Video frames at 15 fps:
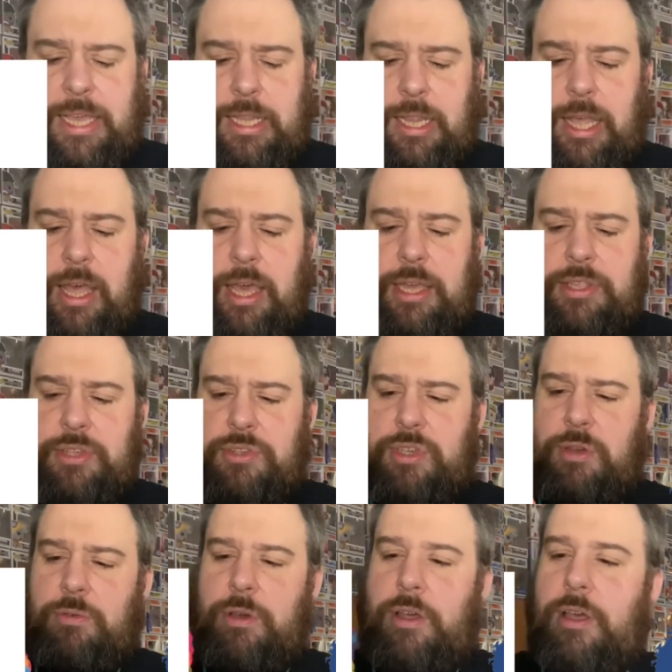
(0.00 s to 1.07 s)
light, as
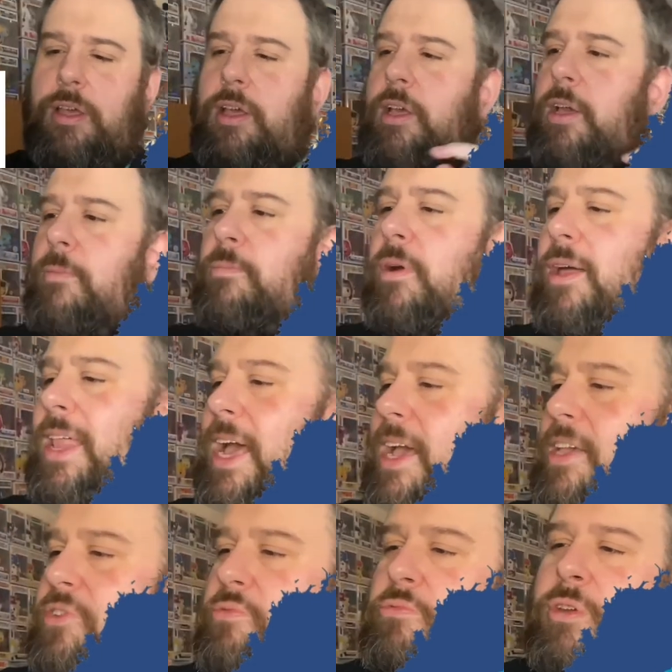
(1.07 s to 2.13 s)
it were. But that
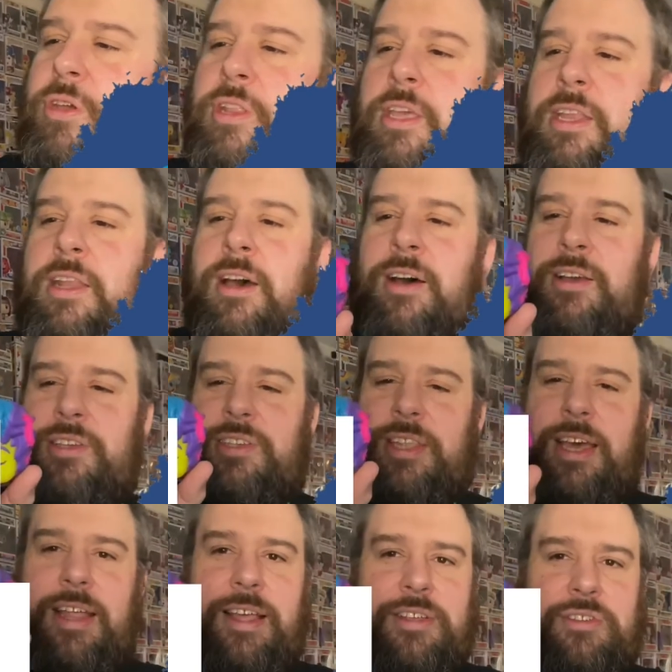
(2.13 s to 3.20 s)
is really nice,
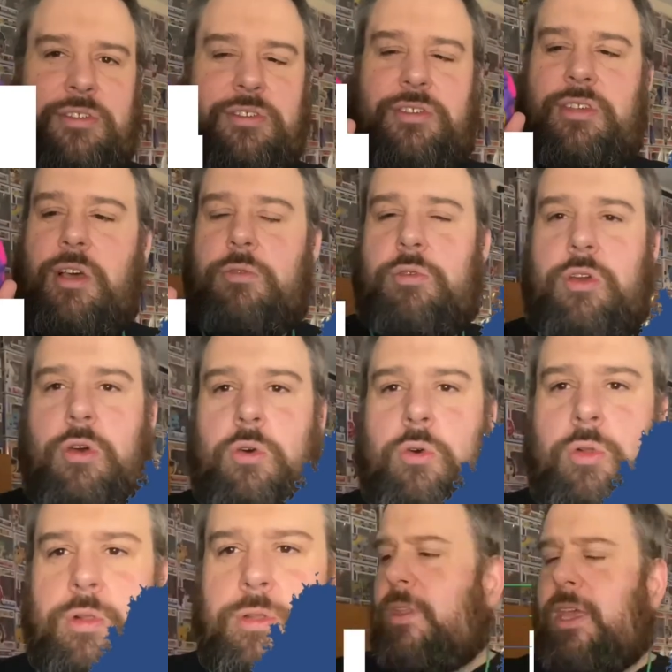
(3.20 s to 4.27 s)
that's so
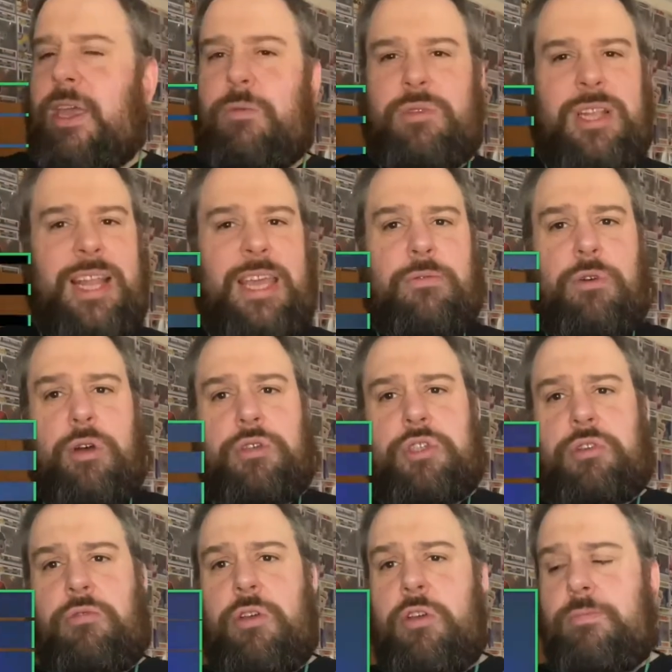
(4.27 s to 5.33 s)
cool. It was Leroy
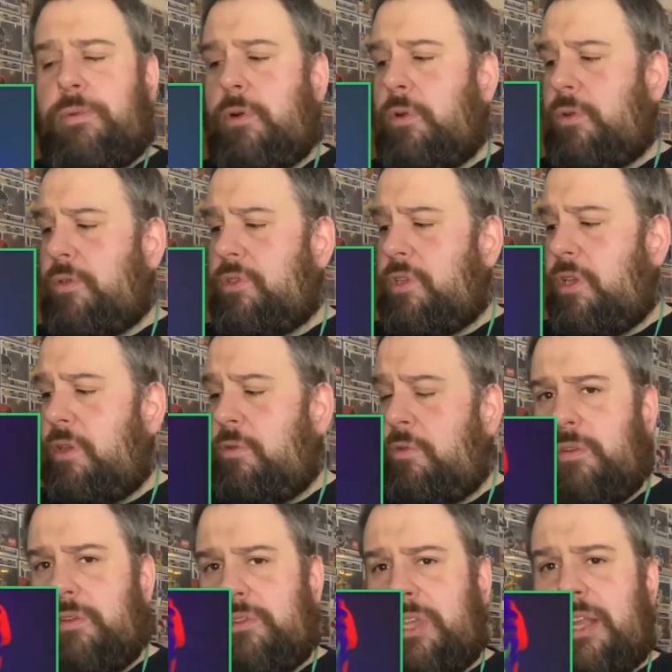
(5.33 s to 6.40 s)
Screwballs
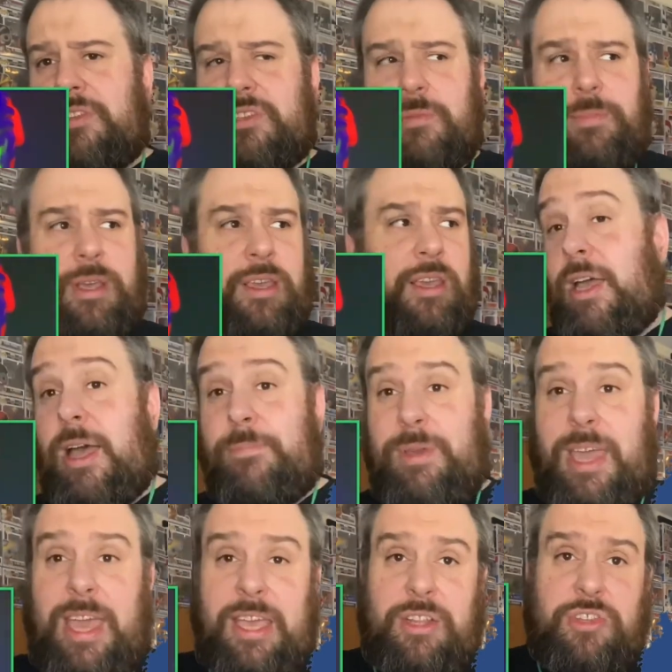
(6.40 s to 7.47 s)
who said to me, I'm
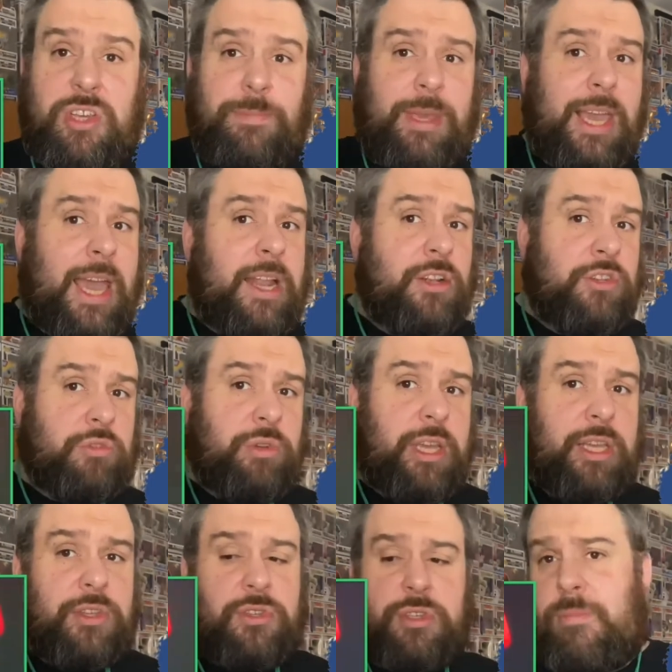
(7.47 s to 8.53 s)
getting Jimi
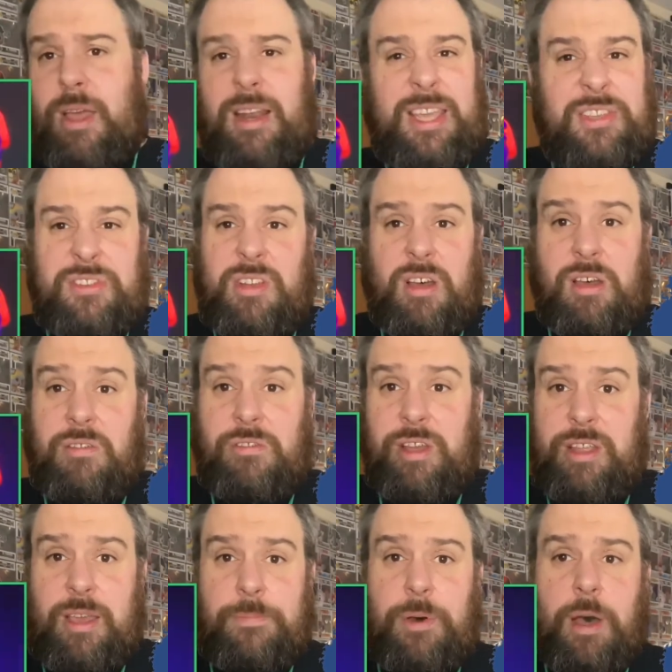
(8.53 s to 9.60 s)
Hendrix. And he's not
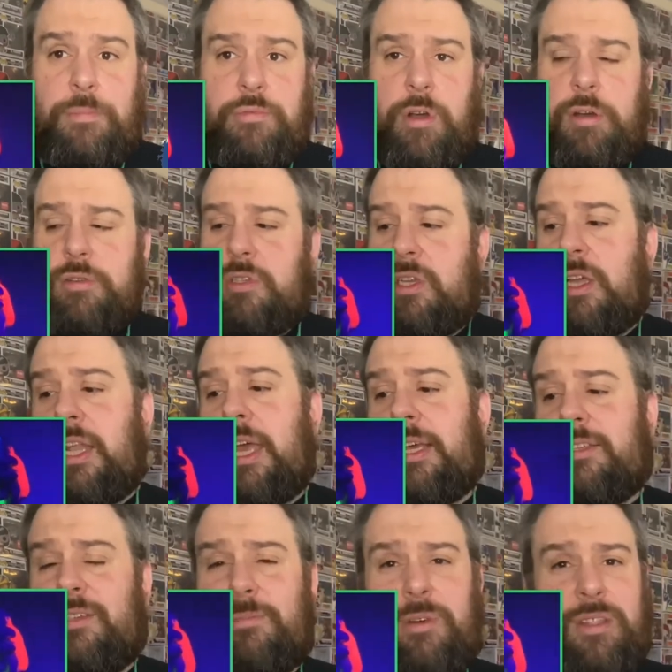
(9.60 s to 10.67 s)
really a Pop Rocks
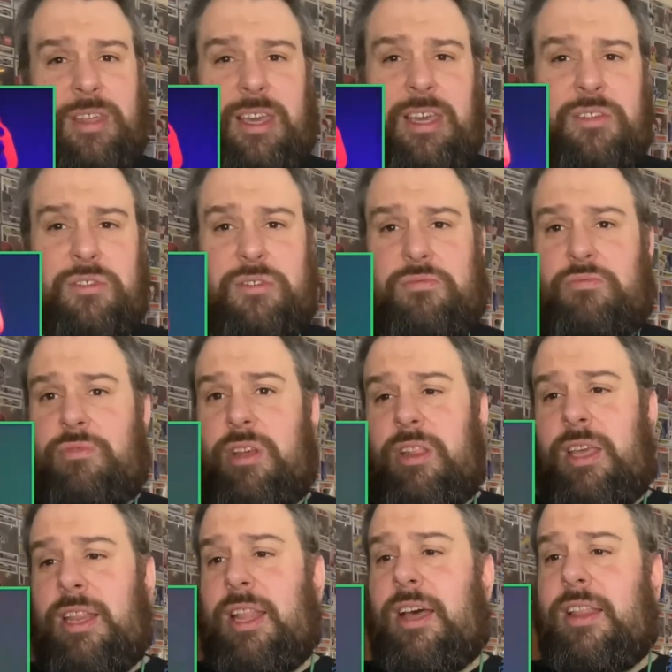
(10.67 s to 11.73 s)
collector, but I think he just
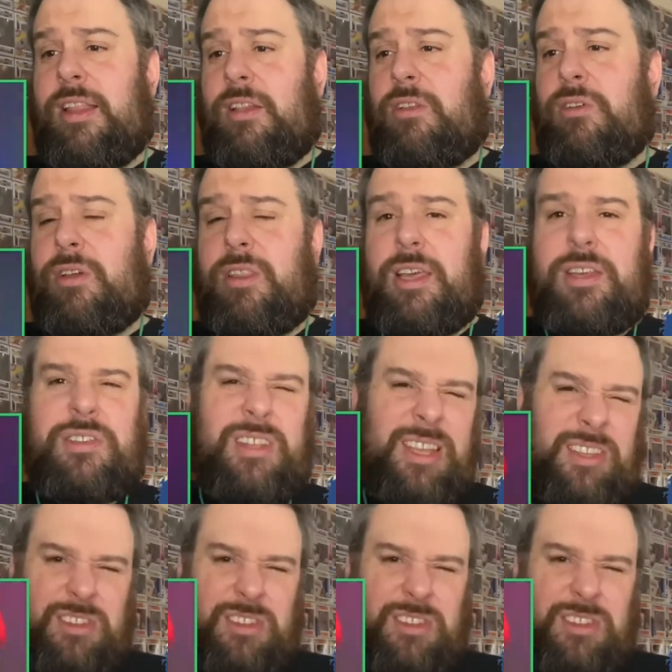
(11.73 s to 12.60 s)
really liked the look of this. And he's